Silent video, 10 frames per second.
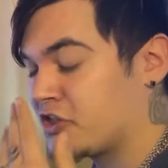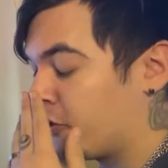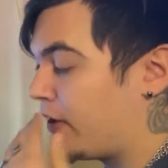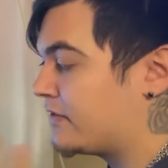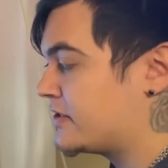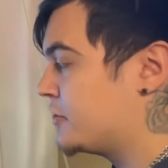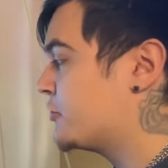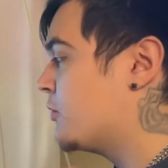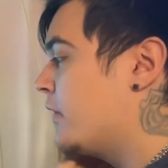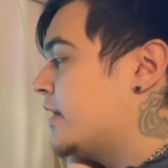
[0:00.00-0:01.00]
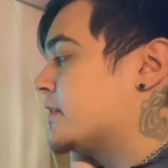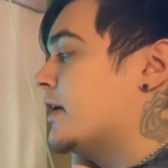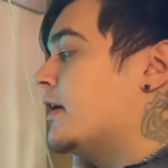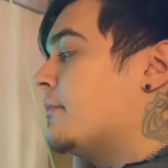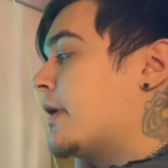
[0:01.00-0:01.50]
so you don't have to sit through all this,
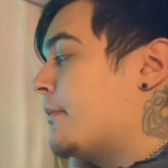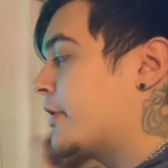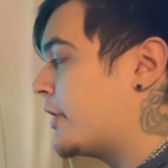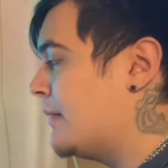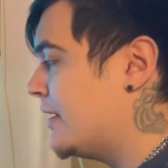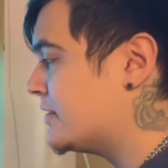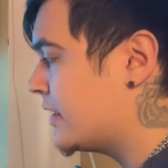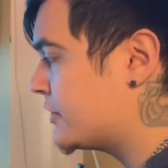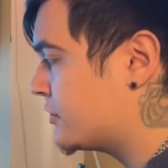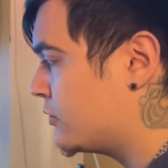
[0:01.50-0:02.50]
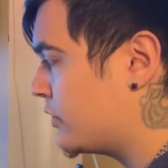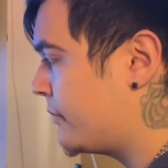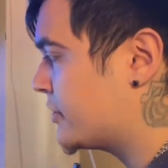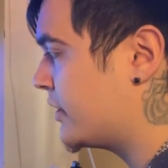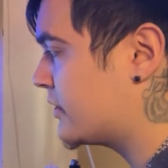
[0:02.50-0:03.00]
but I'm going to grab my slicer tool, and
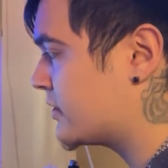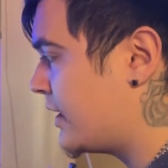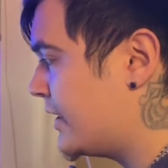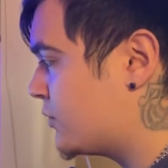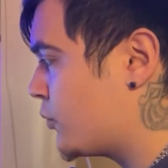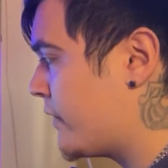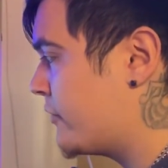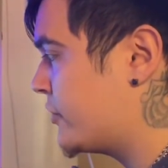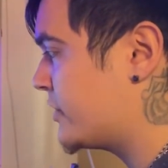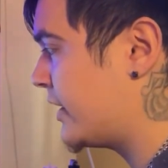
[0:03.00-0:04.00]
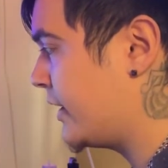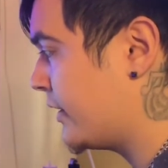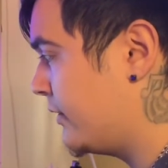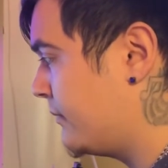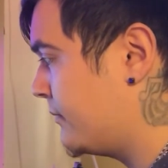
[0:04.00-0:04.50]
I'm just going to slice wherever there's a
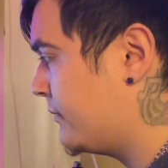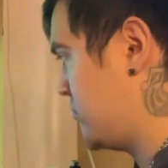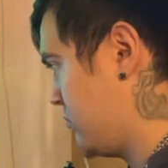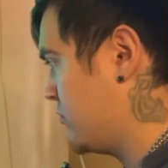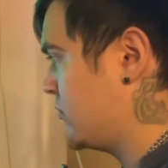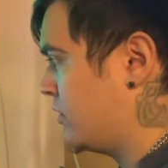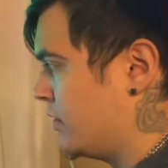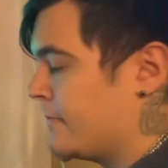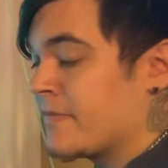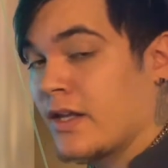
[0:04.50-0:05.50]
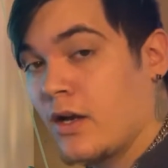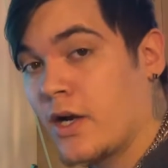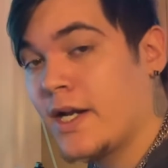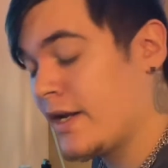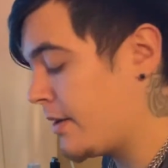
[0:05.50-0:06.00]
kick.
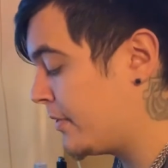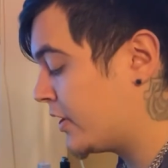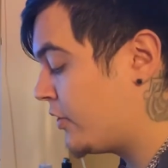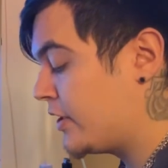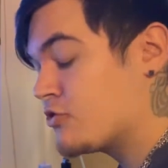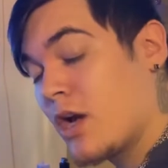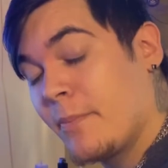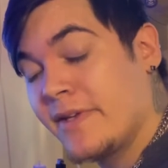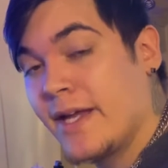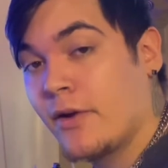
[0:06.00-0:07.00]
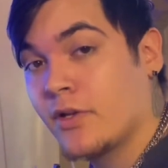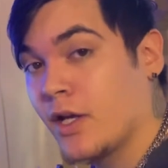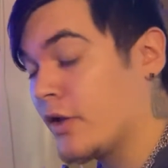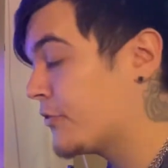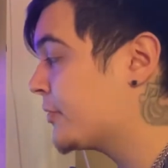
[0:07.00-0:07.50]
All right, and I'm going to go ahead and drop it down
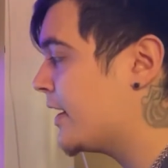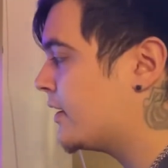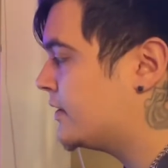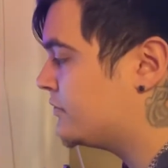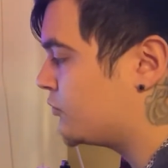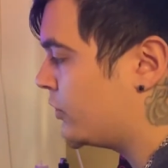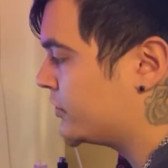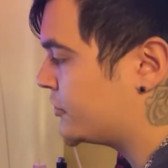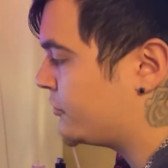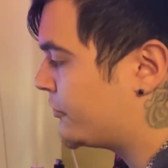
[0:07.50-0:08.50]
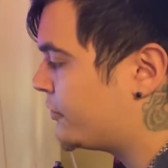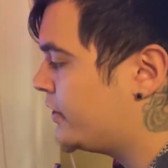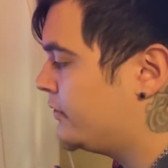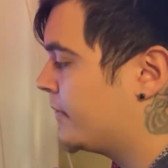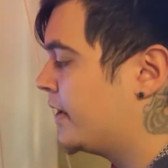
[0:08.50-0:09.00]
3 octaves, 1, 2,
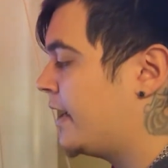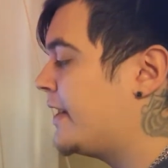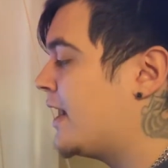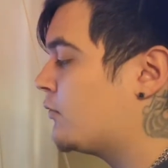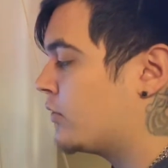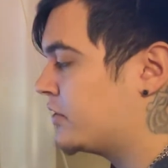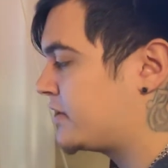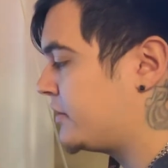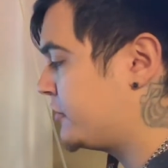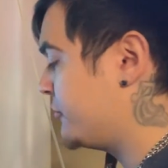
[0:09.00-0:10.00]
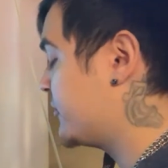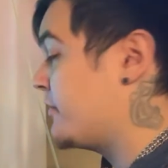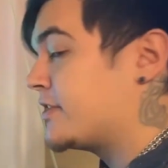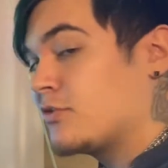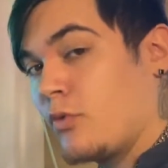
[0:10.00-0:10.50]
3, and now we're on C2, so
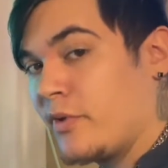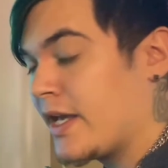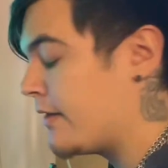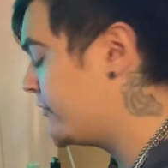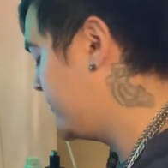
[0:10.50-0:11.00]
this is what we have.